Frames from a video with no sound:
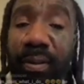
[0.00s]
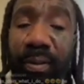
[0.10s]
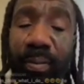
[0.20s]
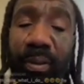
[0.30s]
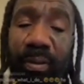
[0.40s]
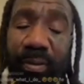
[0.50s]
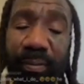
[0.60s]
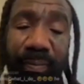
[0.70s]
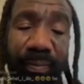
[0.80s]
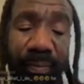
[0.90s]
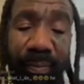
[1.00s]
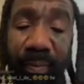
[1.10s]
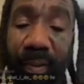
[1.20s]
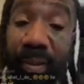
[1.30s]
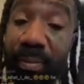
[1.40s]
wrong with you bro
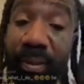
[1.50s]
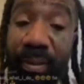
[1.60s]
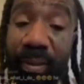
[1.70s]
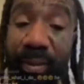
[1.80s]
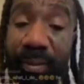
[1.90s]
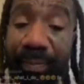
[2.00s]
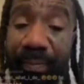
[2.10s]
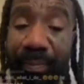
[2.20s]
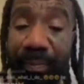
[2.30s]
you know what i'm just